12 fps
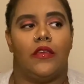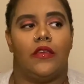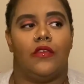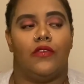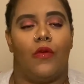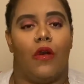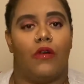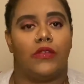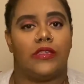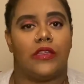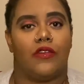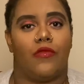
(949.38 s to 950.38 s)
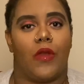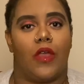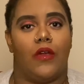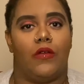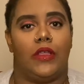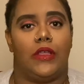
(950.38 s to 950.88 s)
you all stick
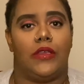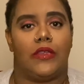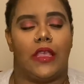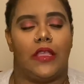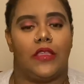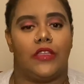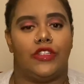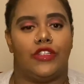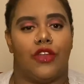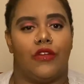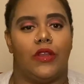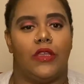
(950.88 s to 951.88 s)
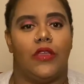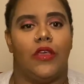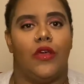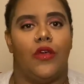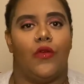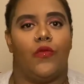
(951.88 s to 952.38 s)
around and take this journey
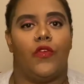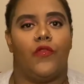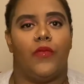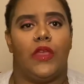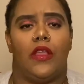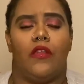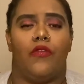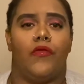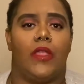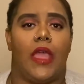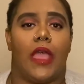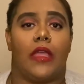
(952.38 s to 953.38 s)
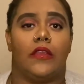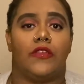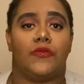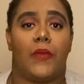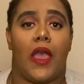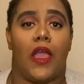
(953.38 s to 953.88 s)
with me, and hopefully I can
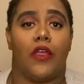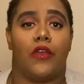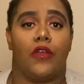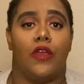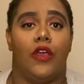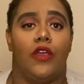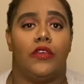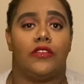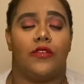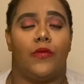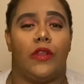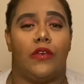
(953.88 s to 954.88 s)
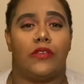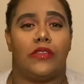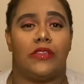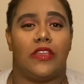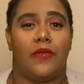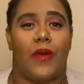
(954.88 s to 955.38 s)
inspire someone else to
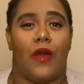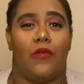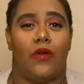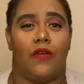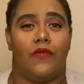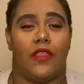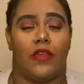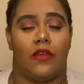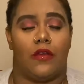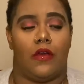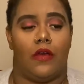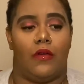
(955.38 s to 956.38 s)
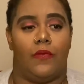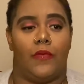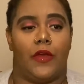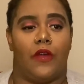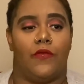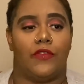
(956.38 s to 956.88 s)
step out of their
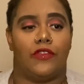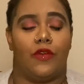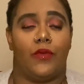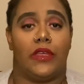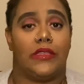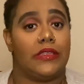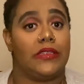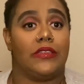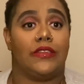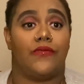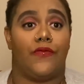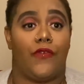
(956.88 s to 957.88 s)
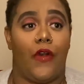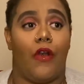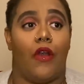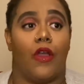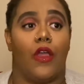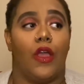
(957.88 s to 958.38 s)
comfort zone, because this is
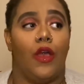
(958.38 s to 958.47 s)
far